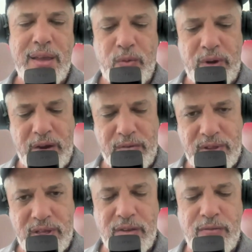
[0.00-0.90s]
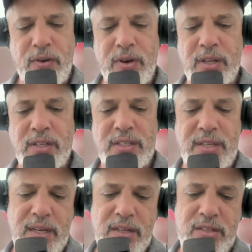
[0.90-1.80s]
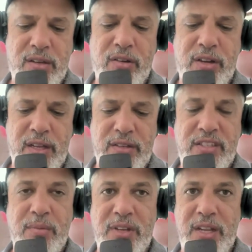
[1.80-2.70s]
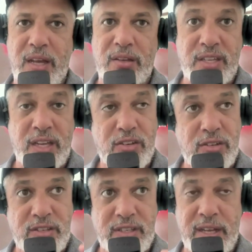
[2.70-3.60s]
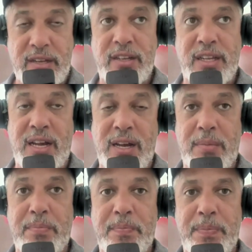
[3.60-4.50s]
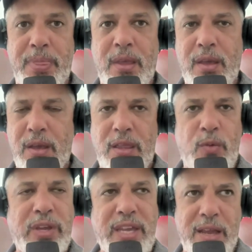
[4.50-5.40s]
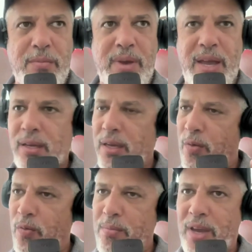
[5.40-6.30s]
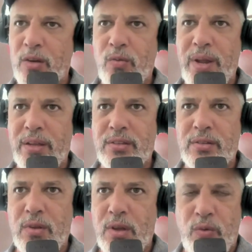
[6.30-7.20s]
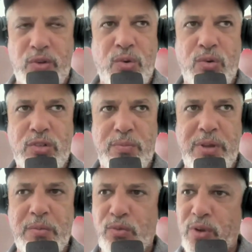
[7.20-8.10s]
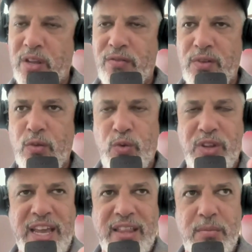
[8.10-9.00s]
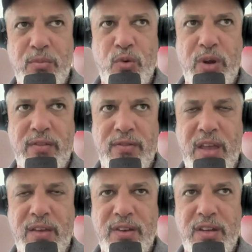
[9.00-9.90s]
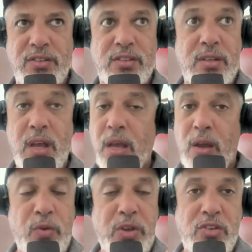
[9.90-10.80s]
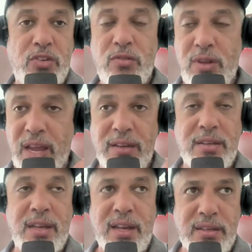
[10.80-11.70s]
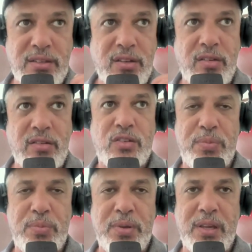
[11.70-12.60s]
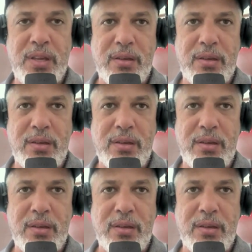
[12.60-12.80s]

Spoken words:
when everything had finally started to slow down, simmer down, tension started to calm. Then we came back and we made arrests. We talked to people, we interviewed, we gathered more evidence, and we issued NTAs, notice to appear,